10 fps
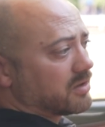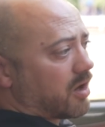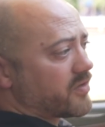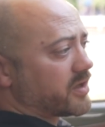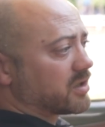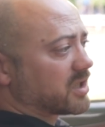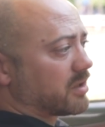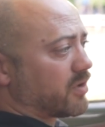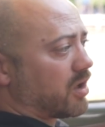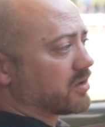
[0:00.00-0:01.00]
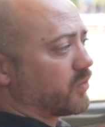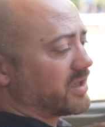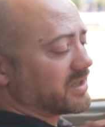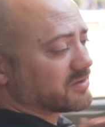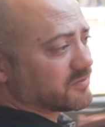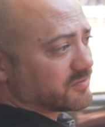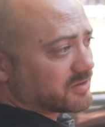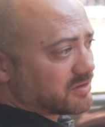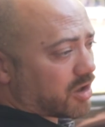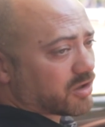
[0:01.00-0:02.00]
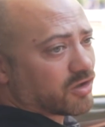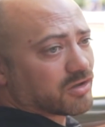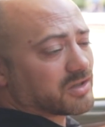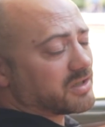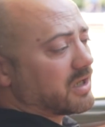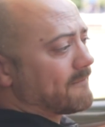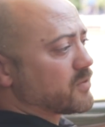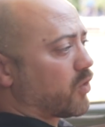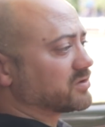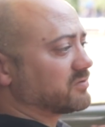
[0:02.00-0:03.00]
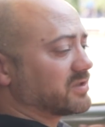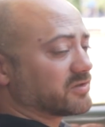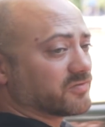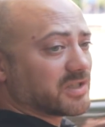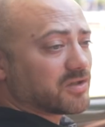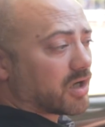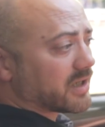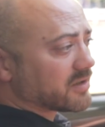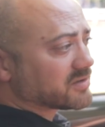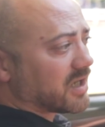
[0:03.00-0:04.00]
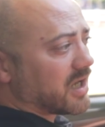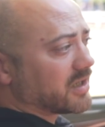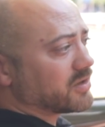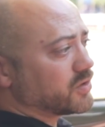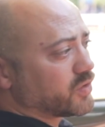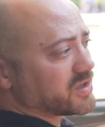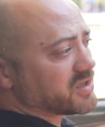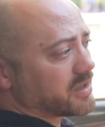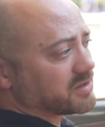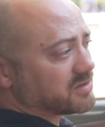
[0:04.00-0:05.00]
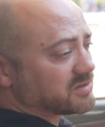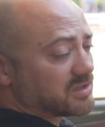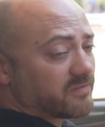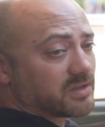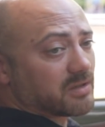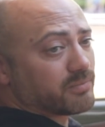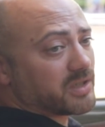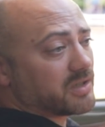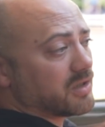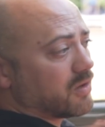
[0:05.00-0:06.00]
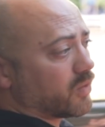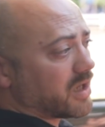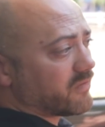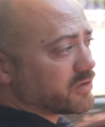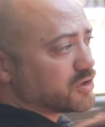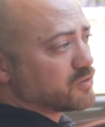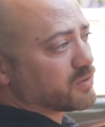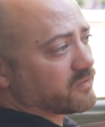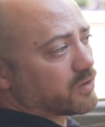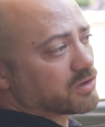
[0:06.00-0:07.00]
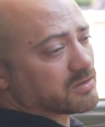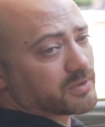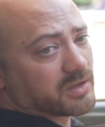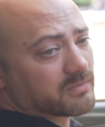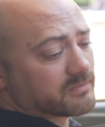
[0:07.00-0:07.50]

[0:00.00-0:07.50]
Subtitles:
Are they going to come on when it gets dark early, or is it when it's really dark outside? You can change the sensitivity to be whatever you prefer it to be.